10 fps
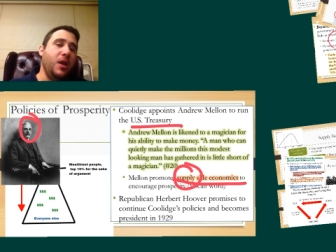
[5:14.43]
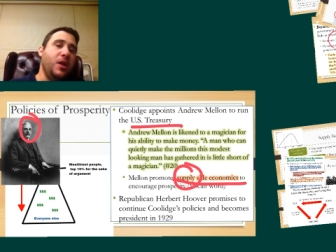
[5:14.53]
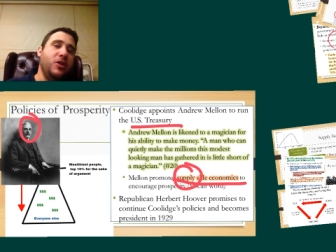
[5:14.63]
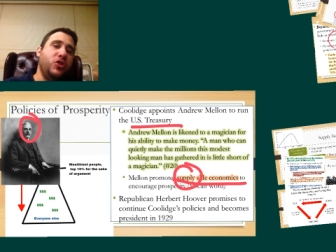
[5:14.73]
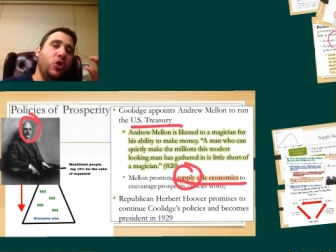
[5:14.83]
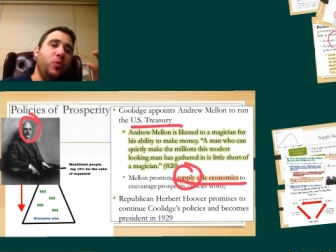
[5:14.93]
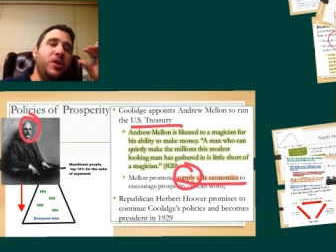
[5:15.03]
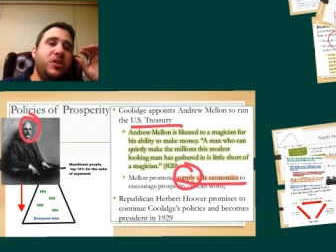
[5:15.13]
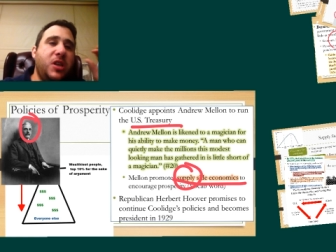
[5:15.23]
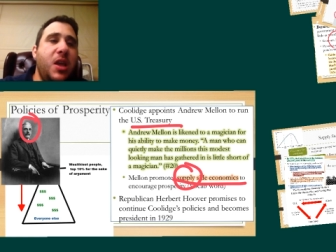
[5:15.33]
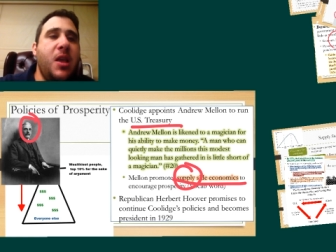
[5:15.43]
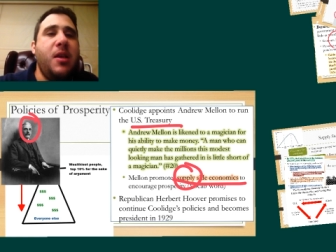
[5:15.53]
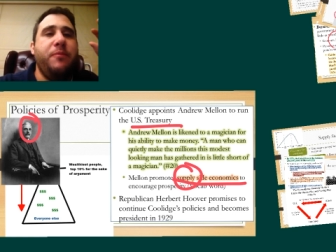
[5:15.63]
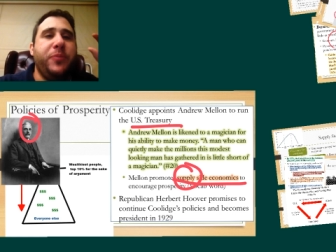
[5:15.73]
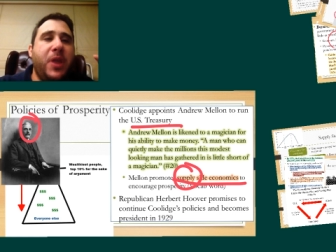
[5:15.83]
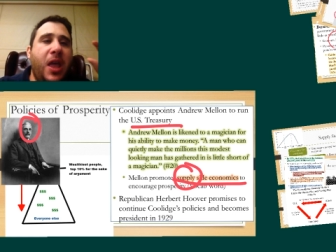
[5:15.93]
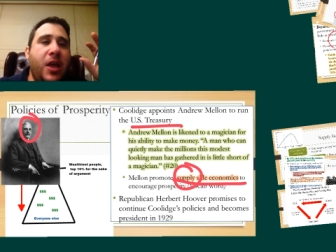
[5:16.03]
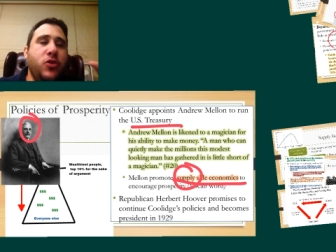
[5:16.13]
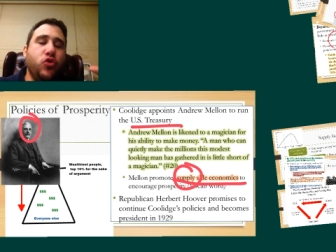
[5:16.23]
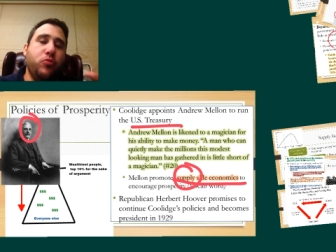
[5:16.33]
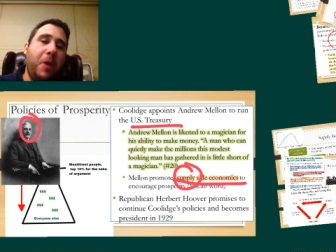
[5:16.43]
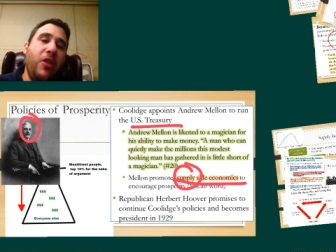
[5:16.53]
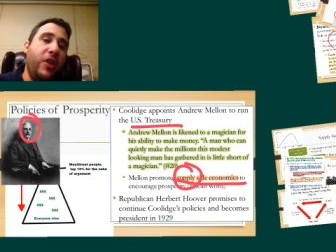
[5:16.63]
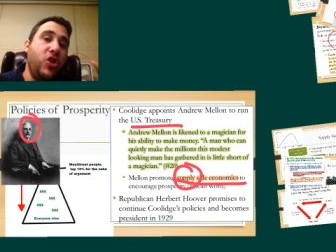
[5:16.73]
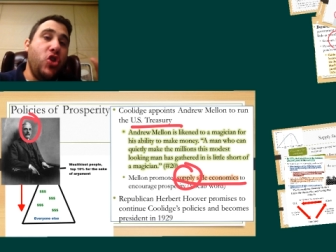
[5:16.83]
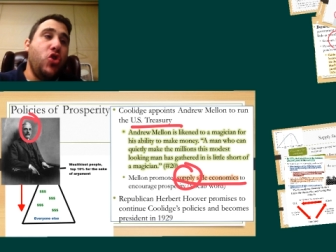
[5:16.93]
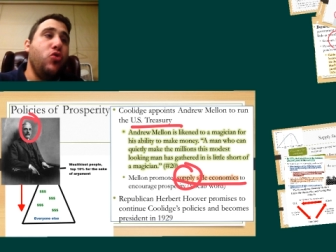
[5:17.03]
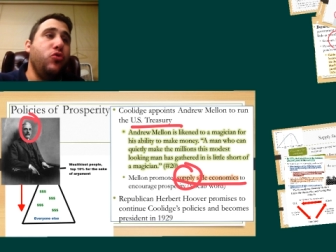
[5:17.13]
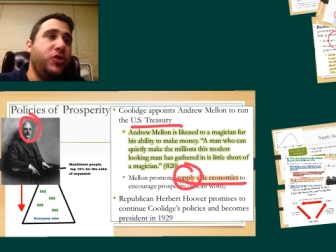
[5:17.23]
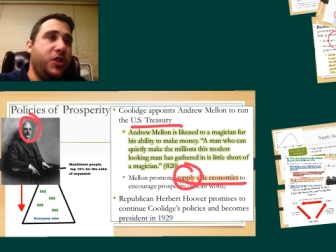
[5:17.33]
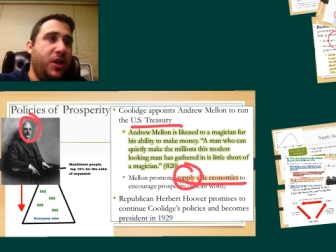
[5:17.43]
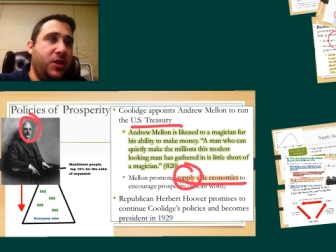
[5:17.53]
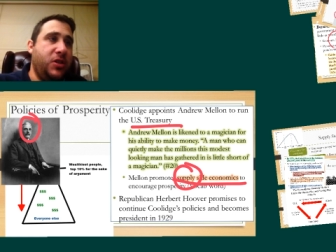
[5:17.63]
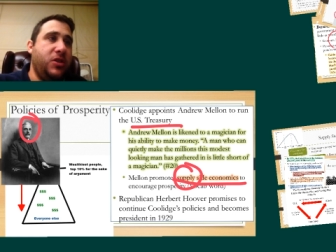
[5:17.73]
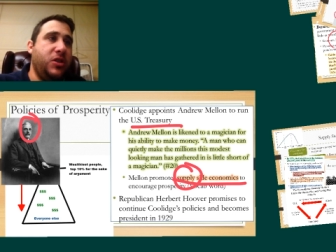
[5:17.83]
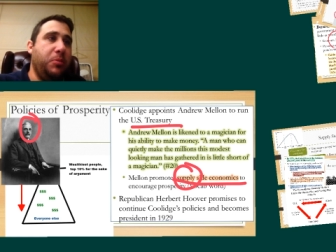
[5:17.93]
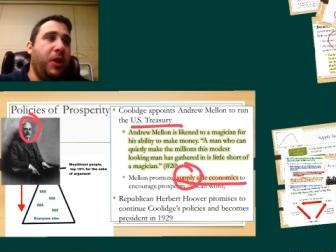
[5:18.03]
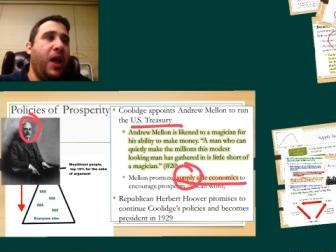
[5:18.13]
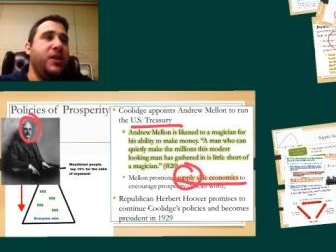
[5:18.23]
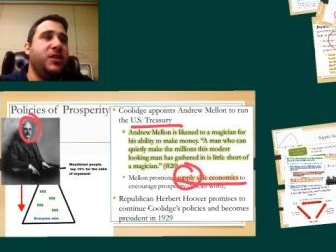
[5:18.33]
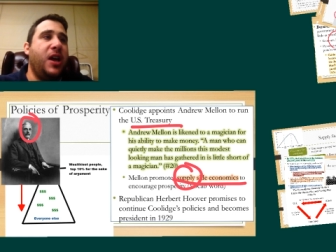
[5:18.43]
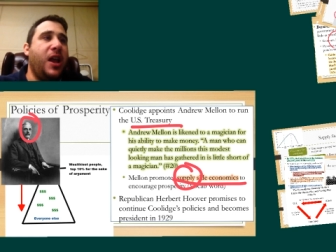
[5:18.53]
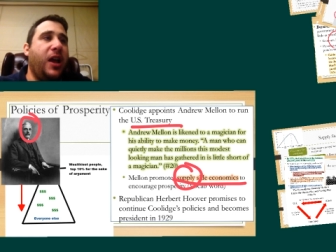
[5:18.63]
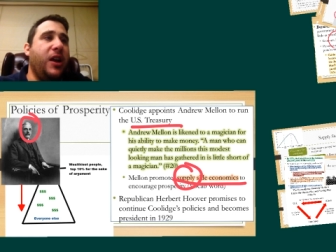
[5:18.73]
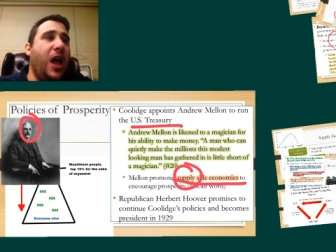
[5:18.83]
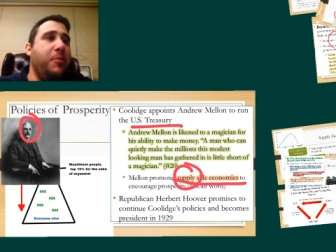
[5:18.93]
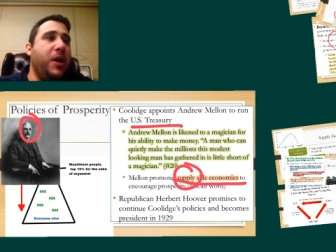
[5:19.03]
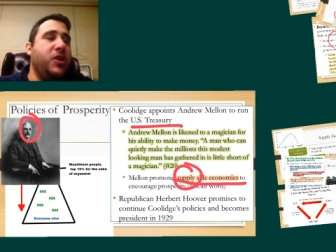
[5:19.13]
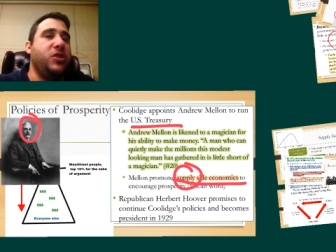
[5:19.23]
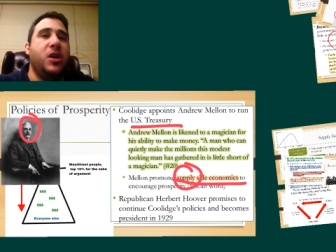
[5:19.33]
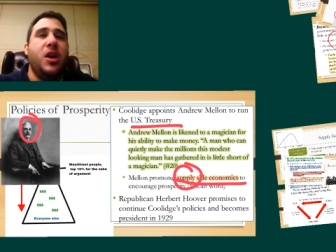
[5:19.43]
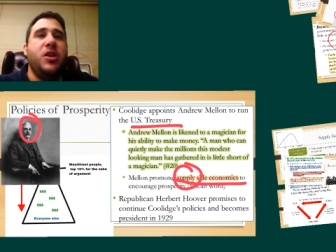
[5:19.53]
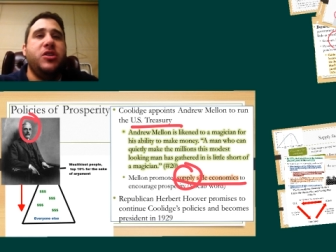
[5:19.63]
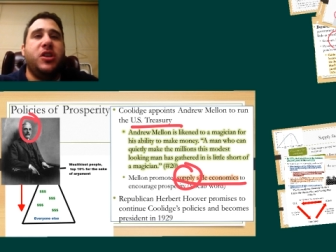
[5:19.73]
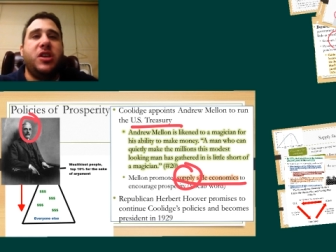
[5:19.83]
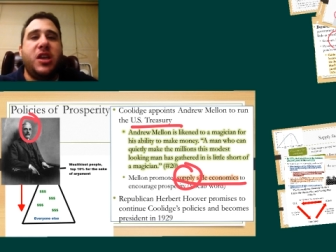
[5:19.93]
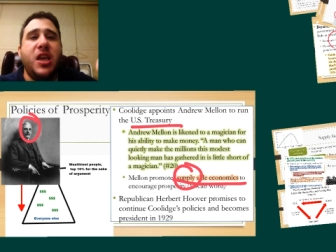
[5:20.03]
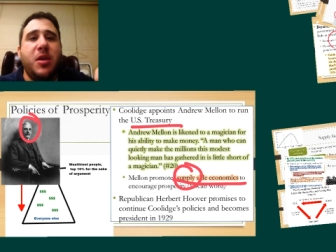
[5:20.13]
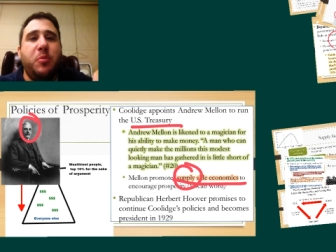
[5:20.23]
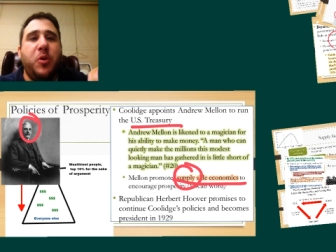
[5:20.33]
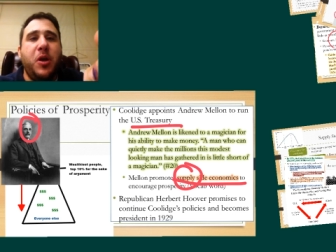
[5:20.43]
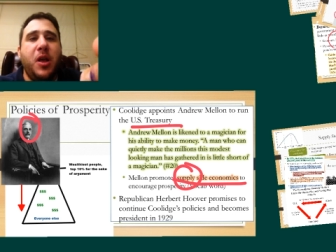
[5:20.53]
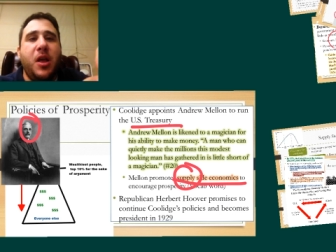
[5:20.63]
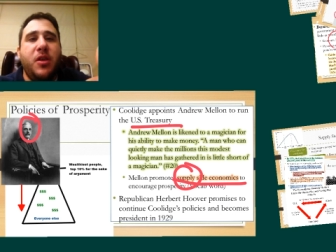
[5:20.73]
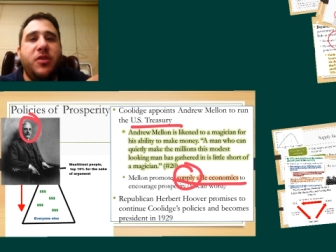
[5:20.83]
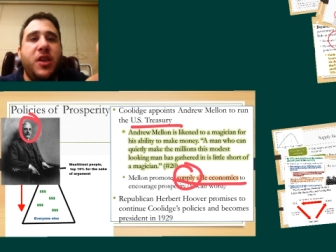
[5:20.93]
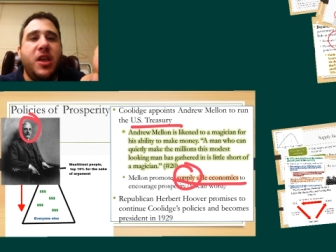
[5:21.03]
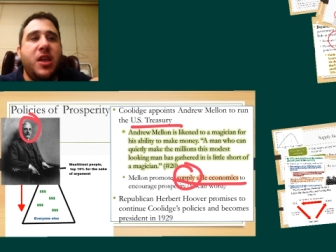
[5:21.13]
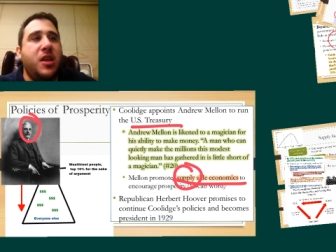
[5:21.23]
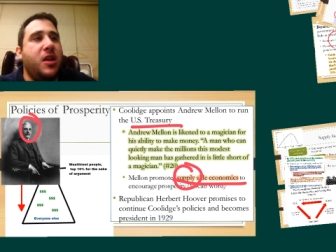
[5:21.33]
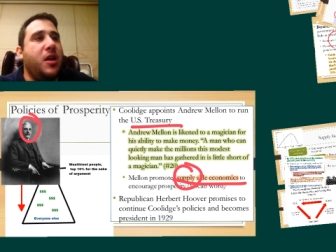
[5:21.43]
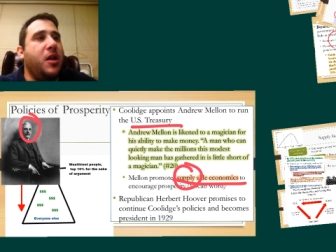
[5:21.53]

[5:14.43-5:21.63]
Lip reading: So we see Andrew Mellon use this supply-side economics to keep the